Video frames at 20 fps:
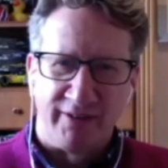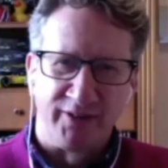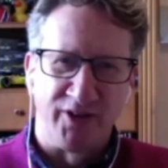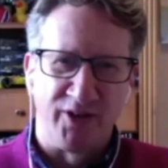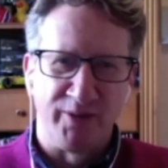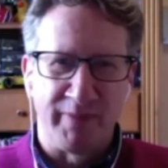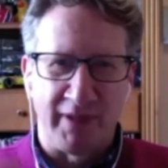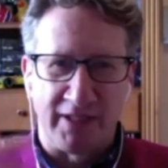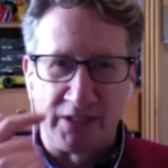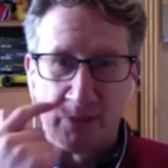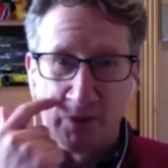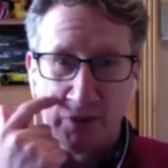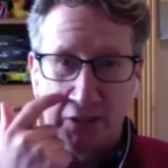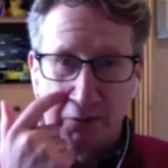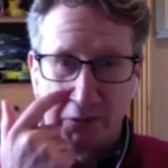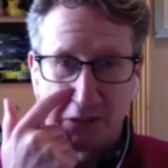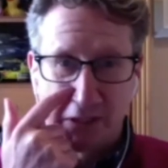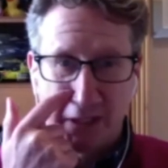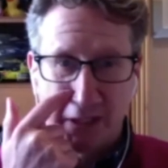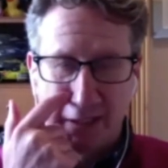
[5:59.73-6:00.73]
Going back to what you were
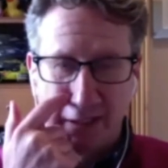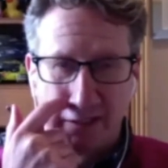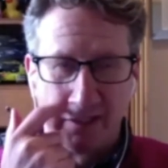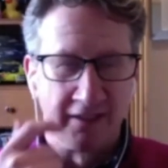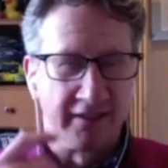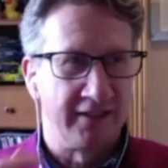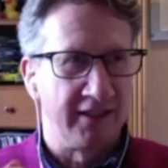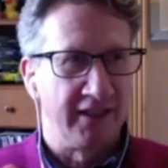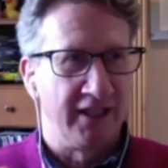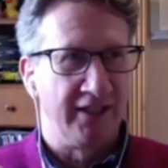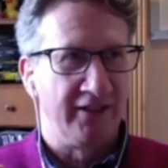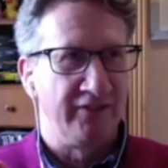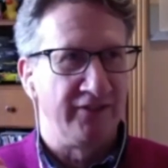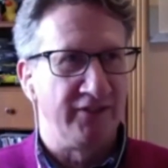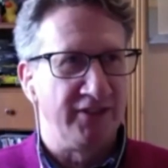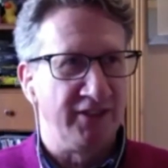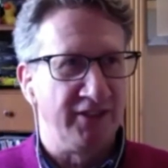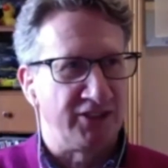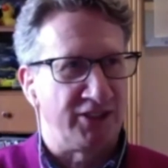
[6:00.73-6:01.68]
saying, you're